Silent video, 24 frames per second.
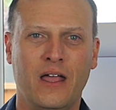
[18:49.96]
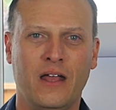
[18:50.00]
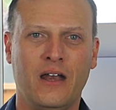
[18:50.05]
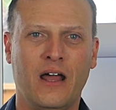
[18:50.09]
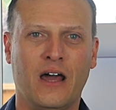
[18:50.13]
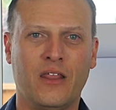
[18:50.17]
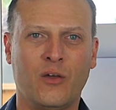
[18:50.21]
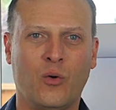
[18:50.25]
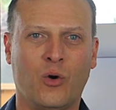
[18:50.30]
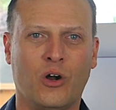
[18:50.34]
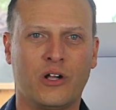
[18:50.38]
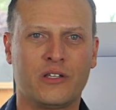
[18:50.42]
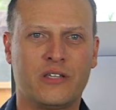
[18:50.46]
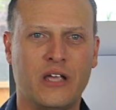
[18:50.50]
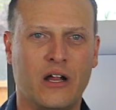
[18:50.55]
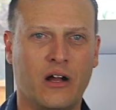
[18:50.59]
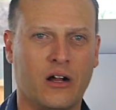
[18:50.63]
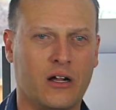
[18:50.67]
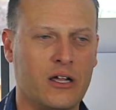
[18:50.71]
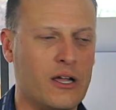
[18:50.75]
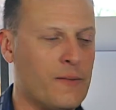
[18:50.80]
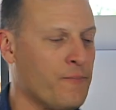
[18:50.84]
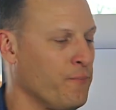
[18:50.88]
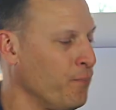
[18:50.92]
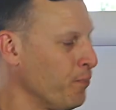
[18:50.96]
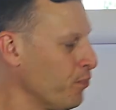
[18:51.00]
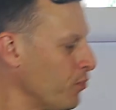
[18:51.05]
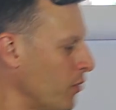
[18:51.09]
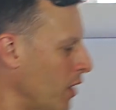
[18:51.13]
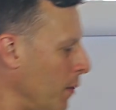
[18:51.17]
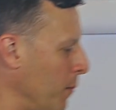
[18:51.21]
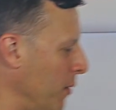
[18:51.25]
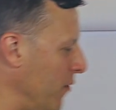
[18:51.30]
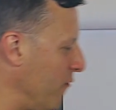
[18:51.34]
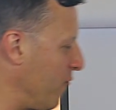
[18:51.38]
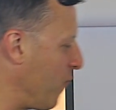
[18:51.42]
In other words, Eric,
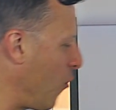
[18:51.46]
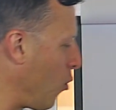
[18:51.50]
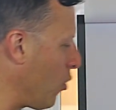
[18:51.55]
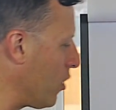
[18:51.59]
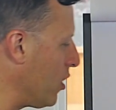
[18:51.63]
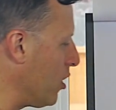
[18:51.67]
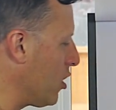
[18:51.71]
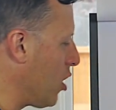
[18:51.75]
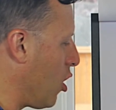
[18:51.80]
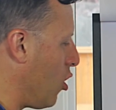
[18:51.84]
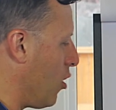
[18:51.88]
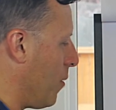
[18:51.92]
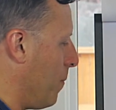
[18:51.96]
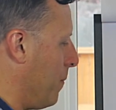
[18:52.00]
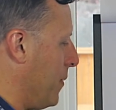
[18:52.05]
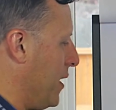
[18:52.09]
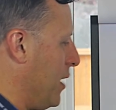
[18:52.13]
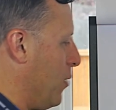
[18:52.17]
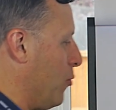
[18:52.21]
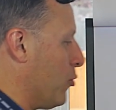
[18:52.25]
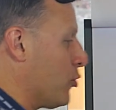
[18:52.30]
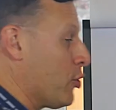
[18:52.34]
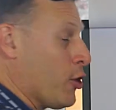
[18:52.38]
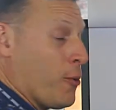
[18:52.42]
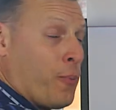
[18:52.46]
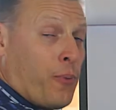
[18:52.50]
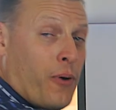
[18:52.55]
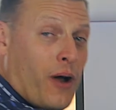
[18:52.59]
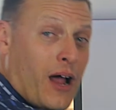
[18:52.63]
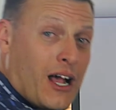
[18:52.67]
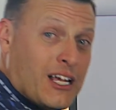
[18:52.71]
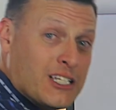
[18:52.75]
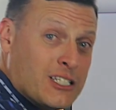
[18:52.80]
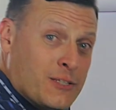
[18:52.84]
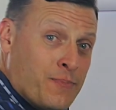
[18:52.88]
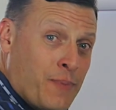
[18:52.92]
before you go and meet with your
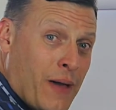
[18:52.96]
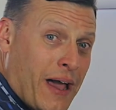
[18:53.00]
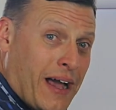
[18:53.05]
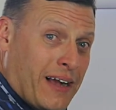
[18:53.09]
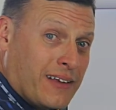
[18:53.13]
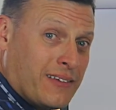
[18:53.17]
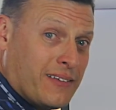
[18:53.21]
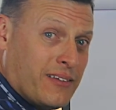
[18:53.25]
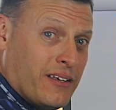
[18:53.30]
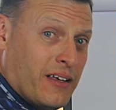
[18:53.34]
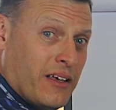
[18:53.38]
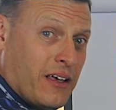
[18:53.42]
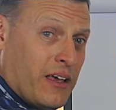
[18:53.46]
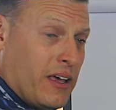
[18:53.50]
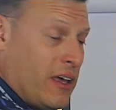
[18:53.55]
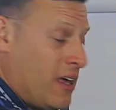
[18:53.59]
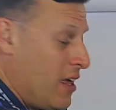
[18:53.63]
prospect,